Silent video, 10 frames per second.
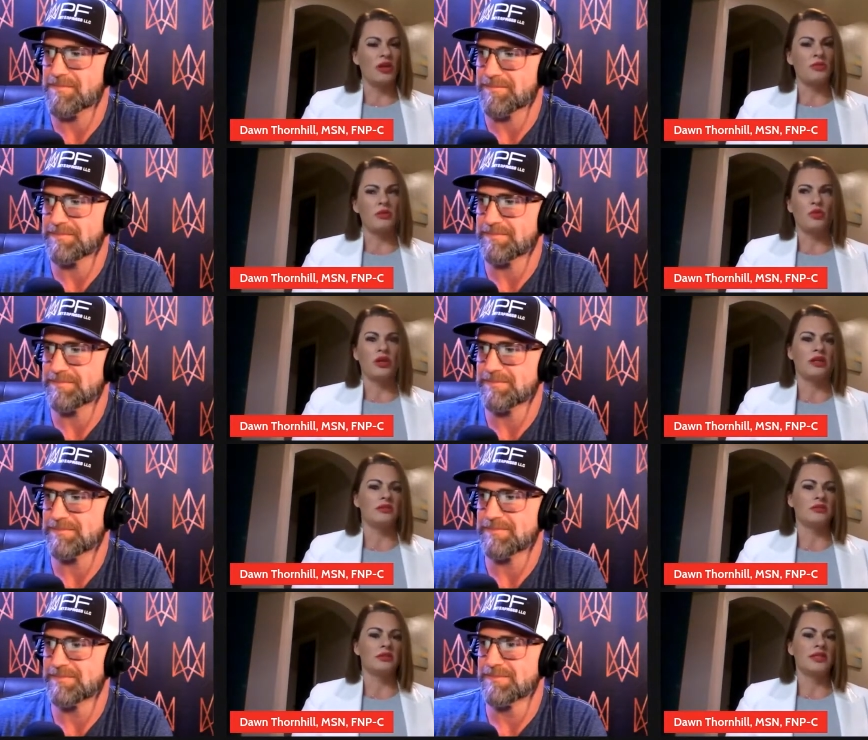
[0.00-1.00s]
Speaker 1: that people
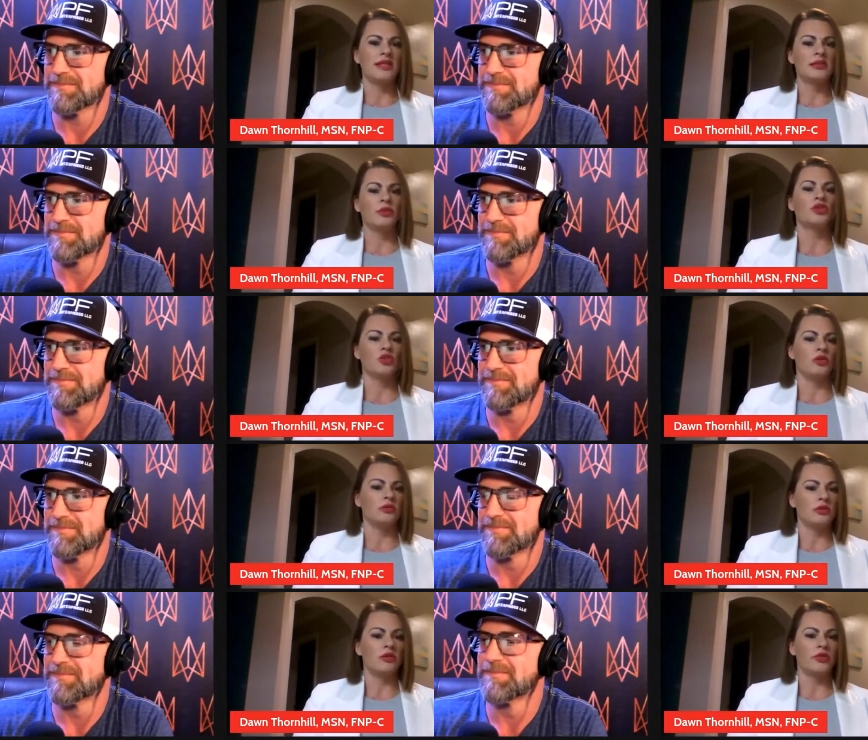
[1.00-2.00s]
can take some
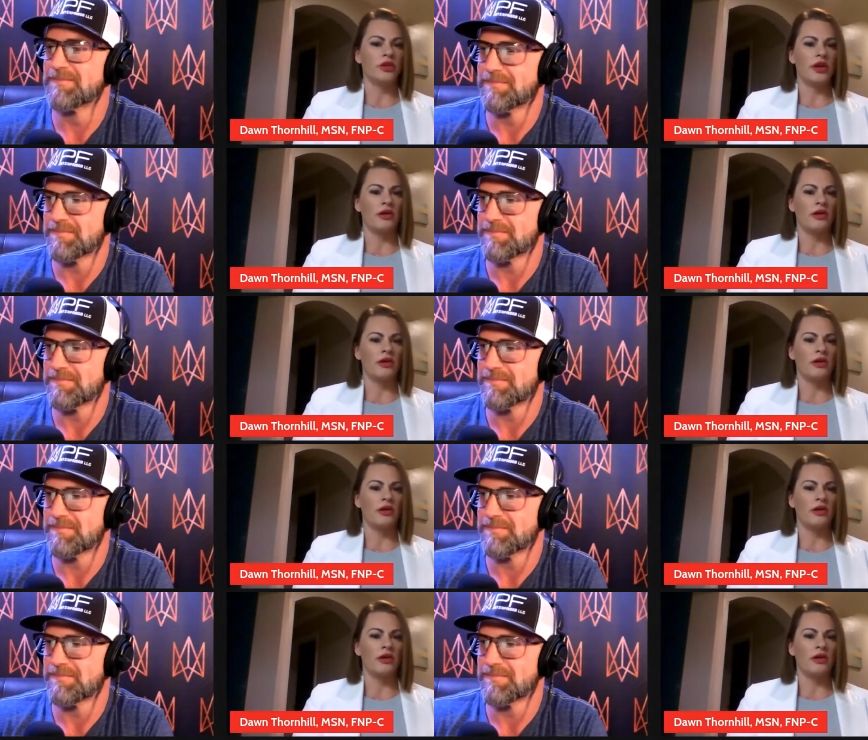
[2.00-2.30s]
control over their